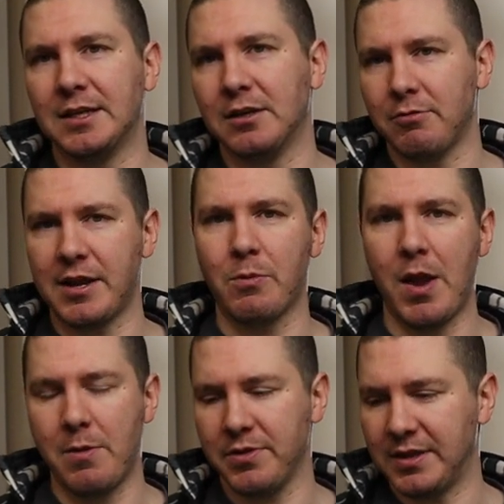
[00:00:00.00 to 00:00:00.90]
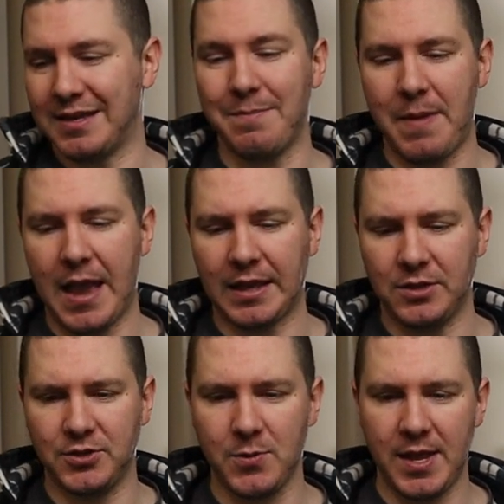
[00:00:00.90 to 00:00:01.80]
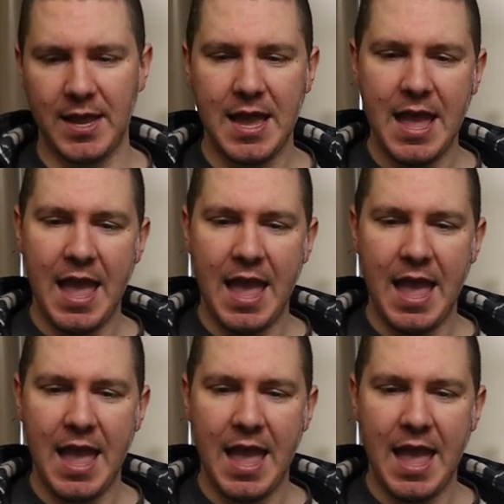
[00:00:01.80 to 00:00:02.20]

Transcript: there right away with and get back into it.